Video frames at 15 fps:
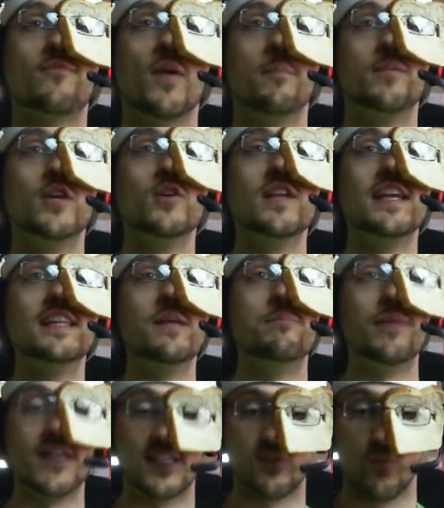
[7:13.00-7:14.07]
from Beauty and the
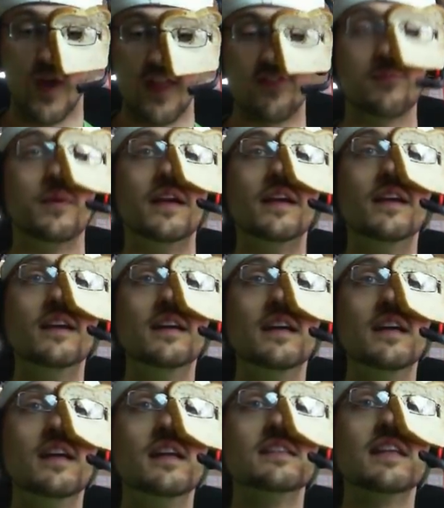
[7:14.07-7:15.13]
Beast with me.
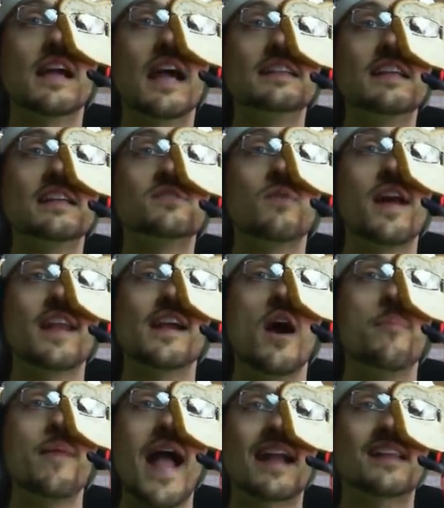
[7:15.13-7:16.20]
He's like, I just want to go
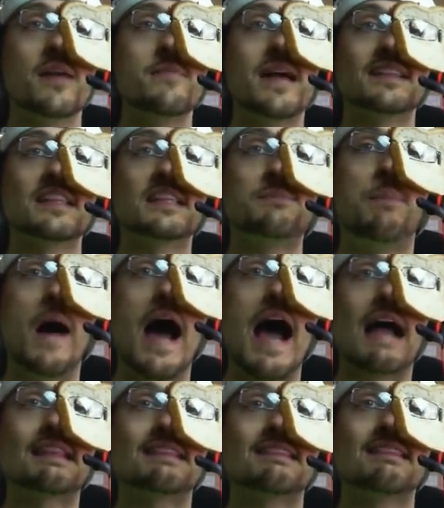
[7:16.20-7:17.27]
back to Mrs.
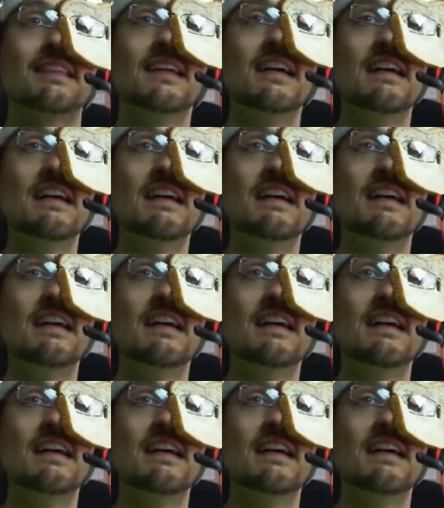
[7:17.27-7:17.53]
Potts!